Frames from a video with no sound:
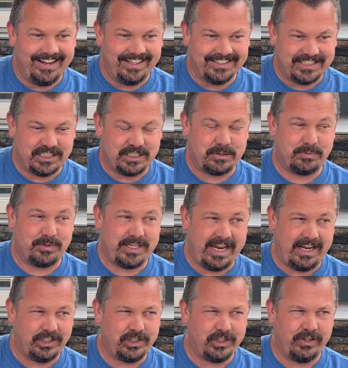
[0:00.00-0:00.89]

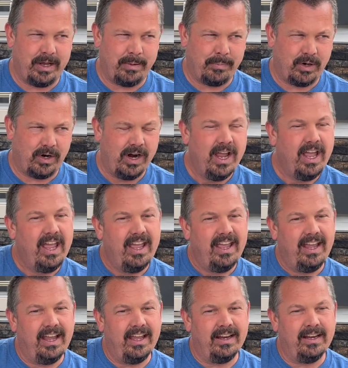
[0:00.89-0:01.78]
substantial number,
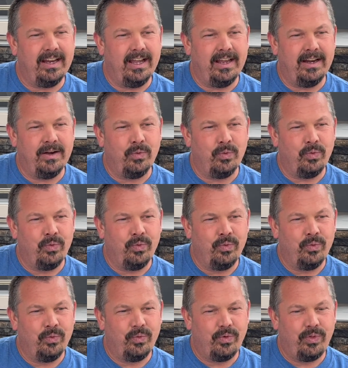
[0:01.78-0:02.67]
and
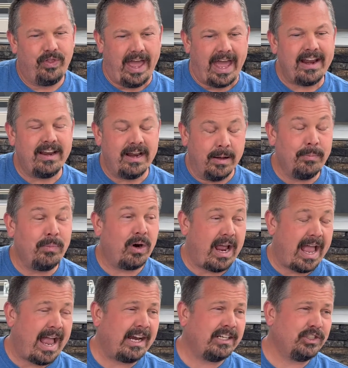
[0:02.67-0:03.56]
that number
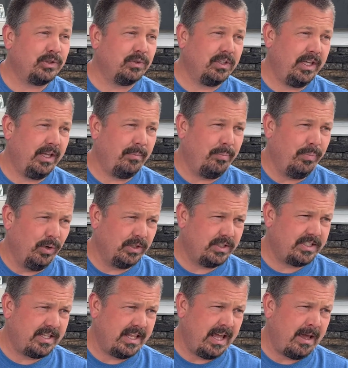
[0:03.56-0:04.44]
actually
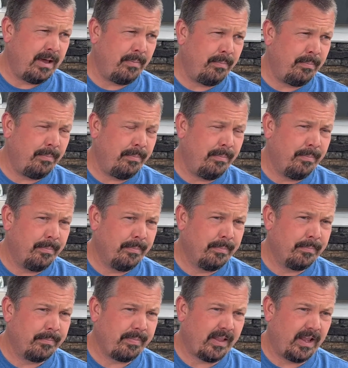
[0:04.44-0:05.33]
puts them
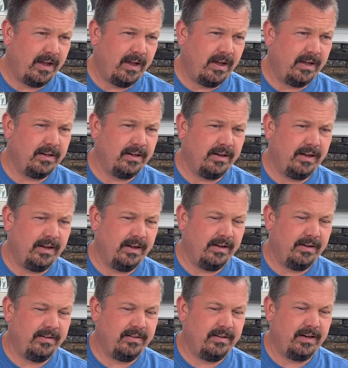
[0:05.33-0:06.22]
a
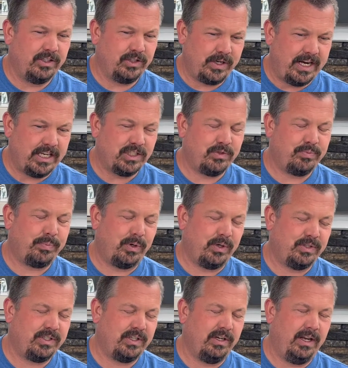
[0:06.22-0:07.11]

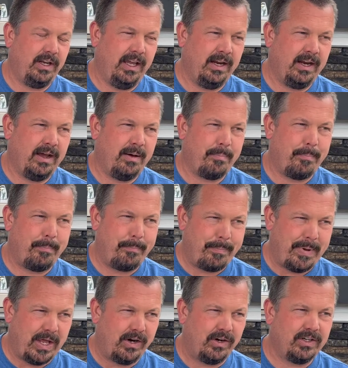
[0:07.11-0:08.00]
tradesperson a
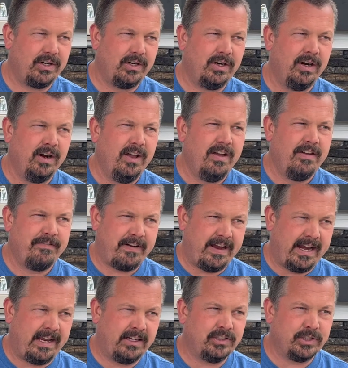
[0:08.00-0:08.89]
better
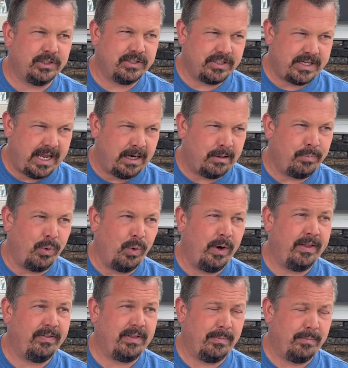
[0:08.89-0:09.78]
financial
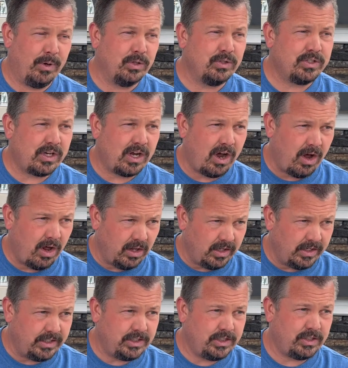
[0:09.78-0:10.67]
standpoint than most
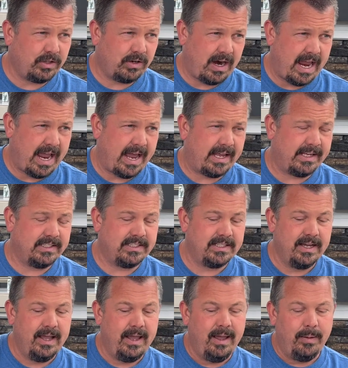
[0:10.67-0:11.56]
college grads,
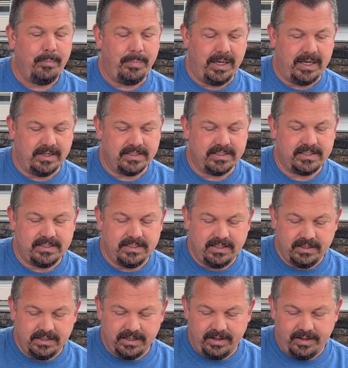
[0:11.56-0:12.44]
because
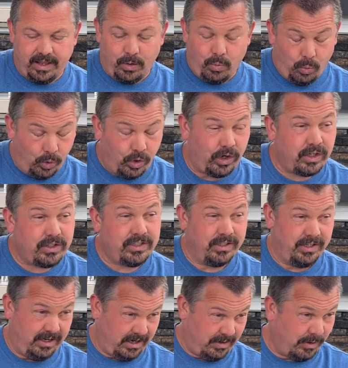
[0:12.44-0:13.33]
they worked
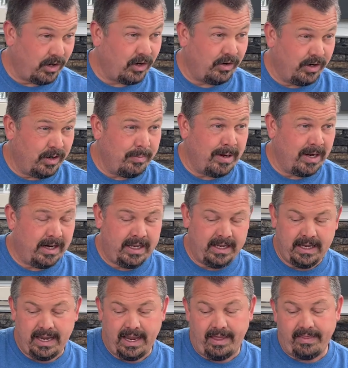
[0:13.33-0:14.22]
and earned
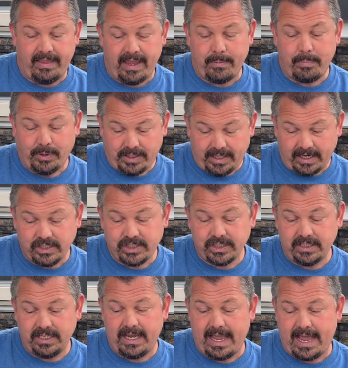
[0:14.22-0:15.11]
money, and they
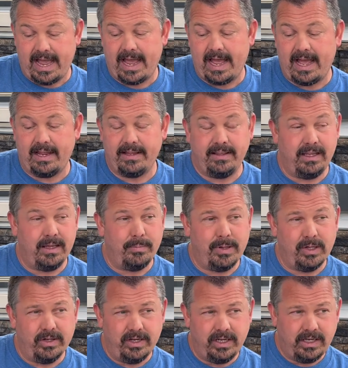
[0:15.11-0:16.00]
potentially had the
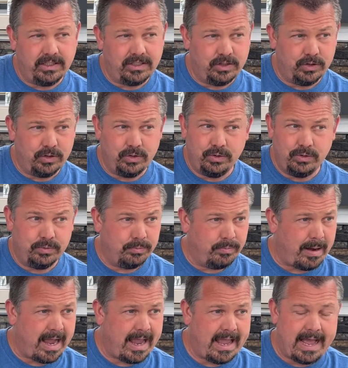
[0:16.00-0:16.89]
ability to
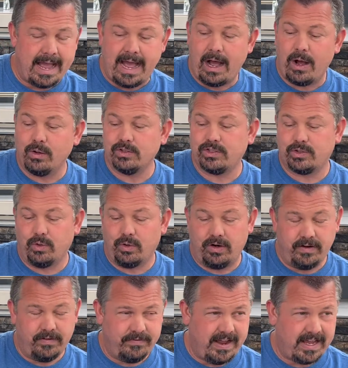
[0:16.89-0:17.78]
buy a house
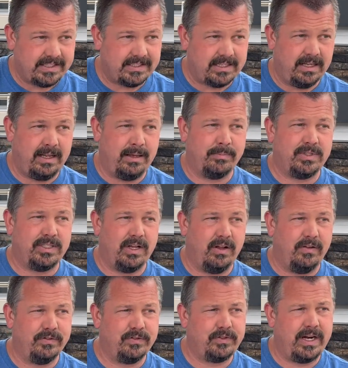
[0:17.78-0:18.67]
or invest in
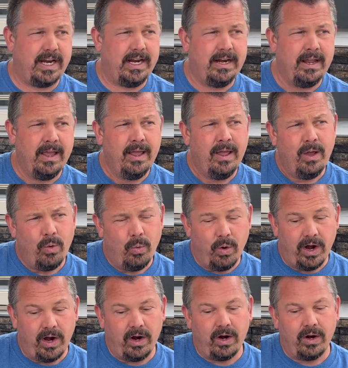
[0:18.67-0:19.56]
themselves, right?
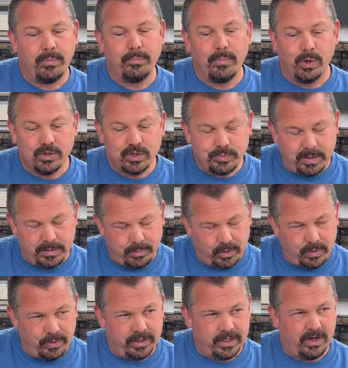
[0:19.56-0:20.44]
Where most people
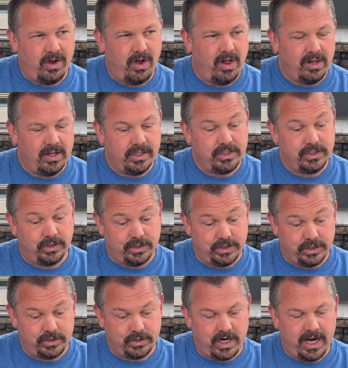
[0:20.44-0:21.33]
going to college are
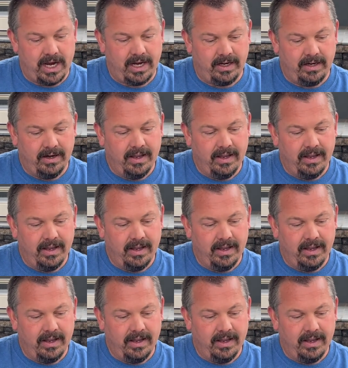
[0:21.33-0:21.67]
just trying